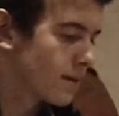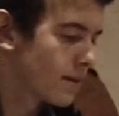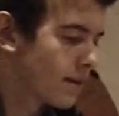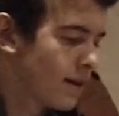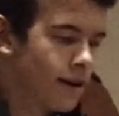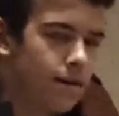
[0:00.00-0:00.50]

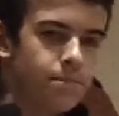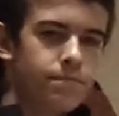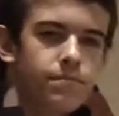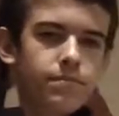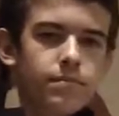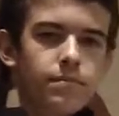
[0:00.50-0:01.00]
Um,
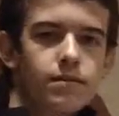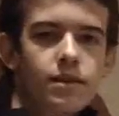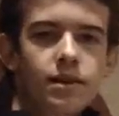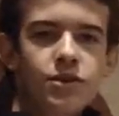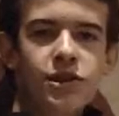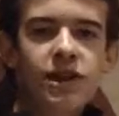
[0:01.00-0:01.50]

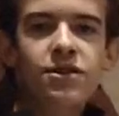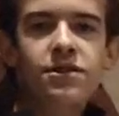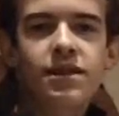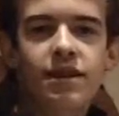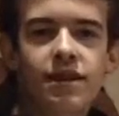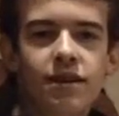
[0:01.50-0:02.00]

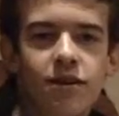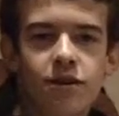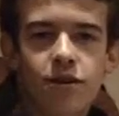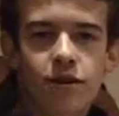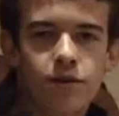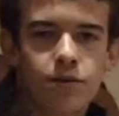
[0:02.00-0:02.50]
changes that can
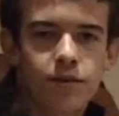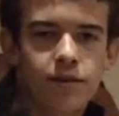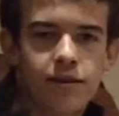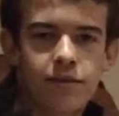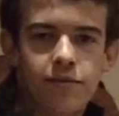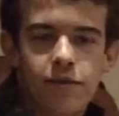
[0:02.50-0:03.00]
occur
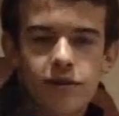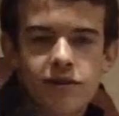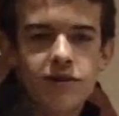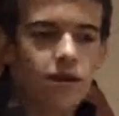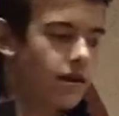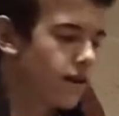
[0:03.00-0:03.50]
within the
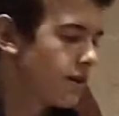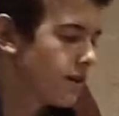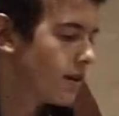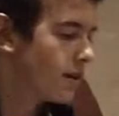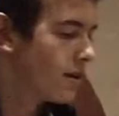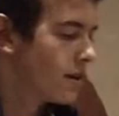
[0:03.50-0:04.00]
first law
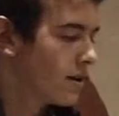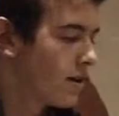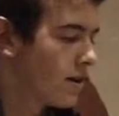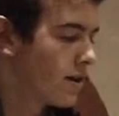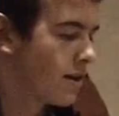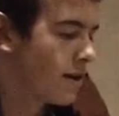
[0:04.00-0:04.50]

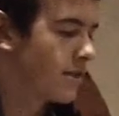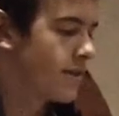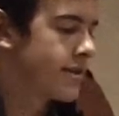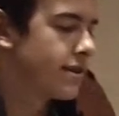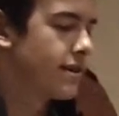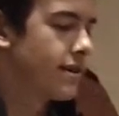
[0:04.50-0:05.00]
are
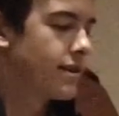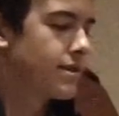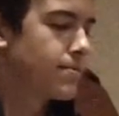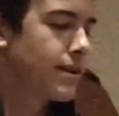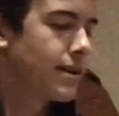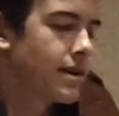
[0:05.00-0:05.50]
obviously
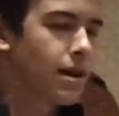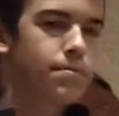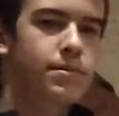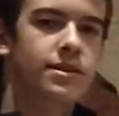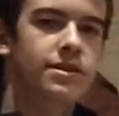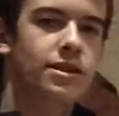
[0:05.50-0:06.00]
speeding
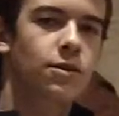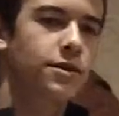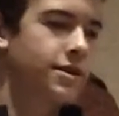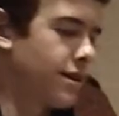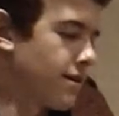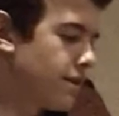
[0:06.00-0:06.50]
up and
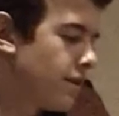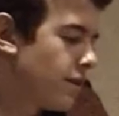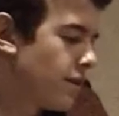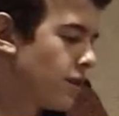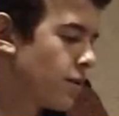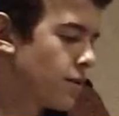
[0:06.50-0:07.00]
slowing down,
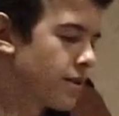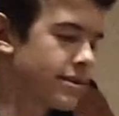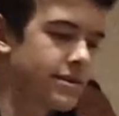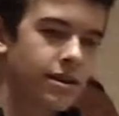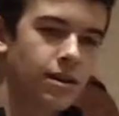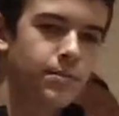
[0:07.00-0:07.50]
along with
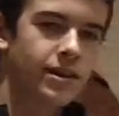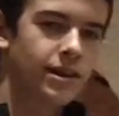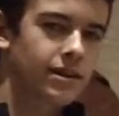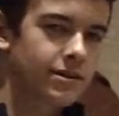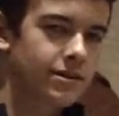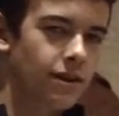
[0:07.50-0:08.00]

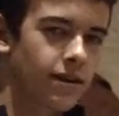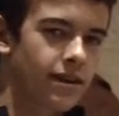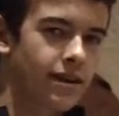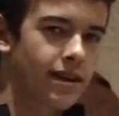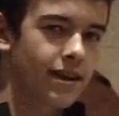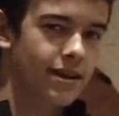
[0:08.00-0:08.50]
stopping,
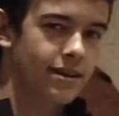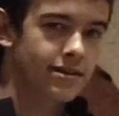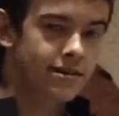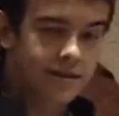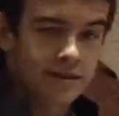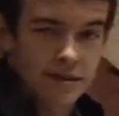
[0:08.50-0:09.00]
starting, and,
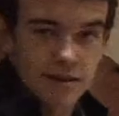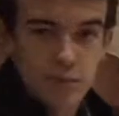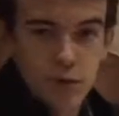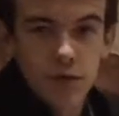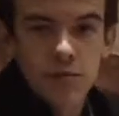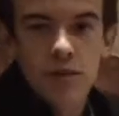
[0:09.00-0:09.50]
this is an
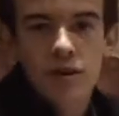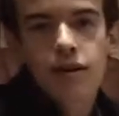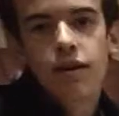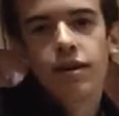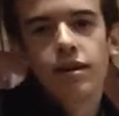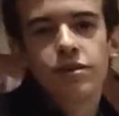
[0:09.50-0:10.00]
important
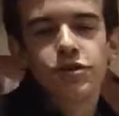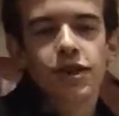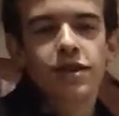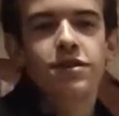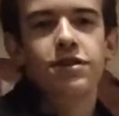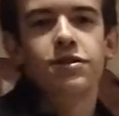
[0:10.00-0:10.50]
one,
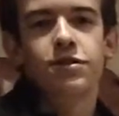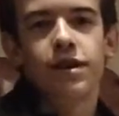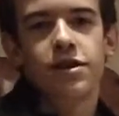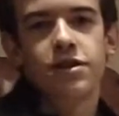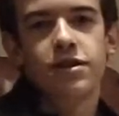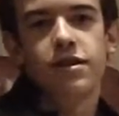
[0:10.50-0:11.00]
changing
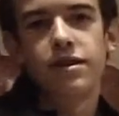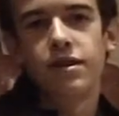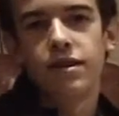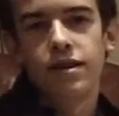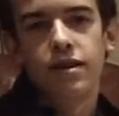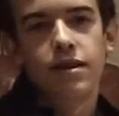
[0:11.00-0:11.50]
direction,
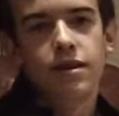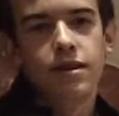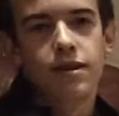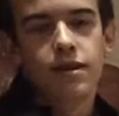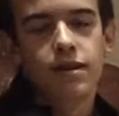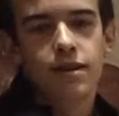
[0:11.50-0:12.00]

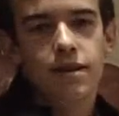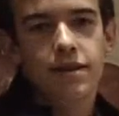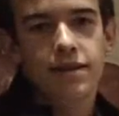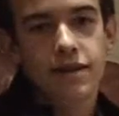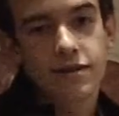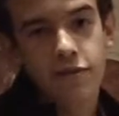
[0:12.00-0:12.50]

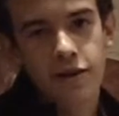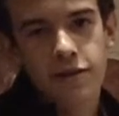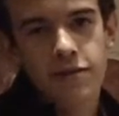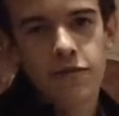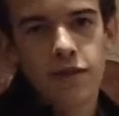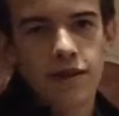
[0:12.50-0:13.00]
because that's
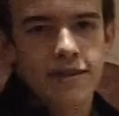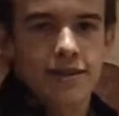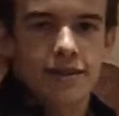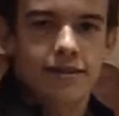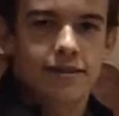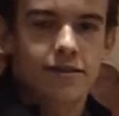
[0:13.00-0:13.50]
also
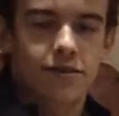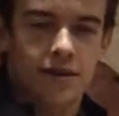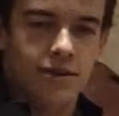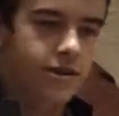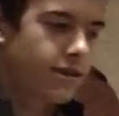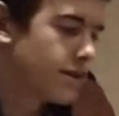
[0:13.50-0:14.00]
velocity, is
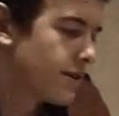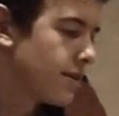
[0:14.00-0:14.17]
direction.